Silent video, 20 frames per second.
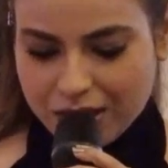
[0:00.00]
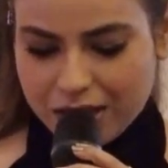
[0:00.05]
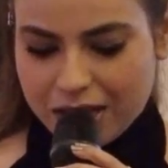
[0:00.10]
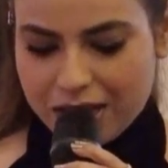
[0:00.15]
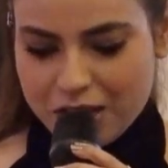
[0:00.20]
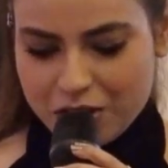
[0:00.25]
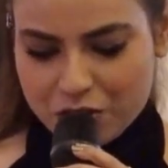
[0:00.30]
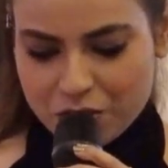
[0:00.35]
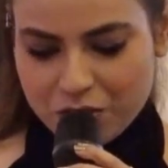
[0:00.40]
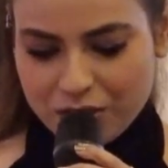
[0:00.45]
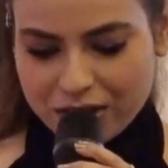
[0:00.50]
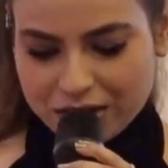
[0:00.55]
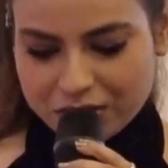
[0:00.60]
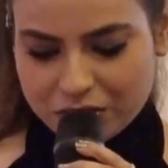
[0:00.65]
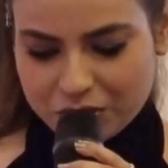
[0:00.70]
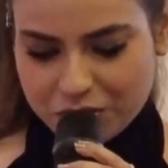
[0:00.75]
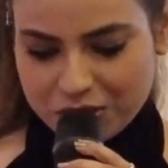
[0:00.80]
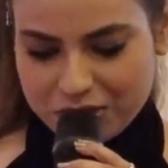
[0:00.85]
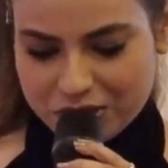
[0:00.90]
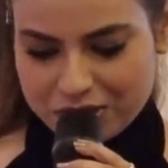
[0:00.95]

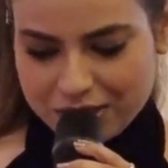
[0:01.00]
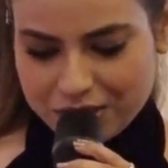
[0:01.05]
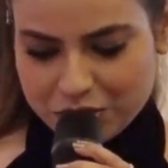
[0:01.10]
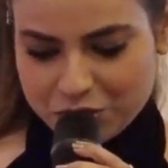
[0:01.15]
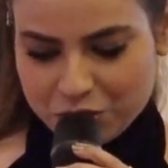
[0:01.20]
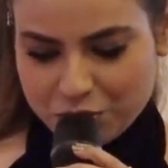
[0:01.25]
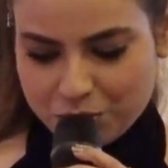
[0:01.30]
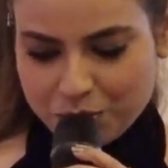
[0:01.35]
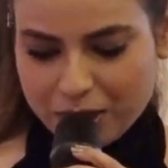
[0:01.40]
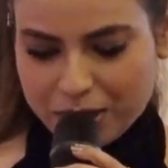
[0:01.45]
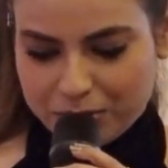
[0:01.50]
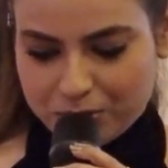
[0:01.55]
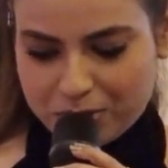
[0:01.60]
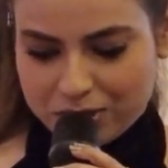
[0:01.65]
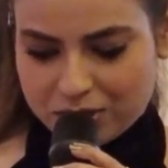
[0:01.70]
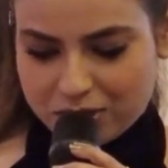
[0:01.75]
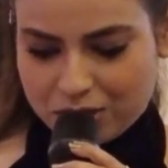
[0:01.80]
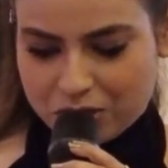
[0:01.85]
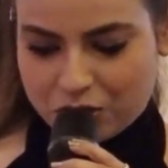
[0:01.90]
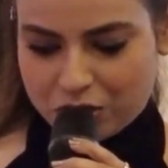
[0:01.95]
introductory session by Mr.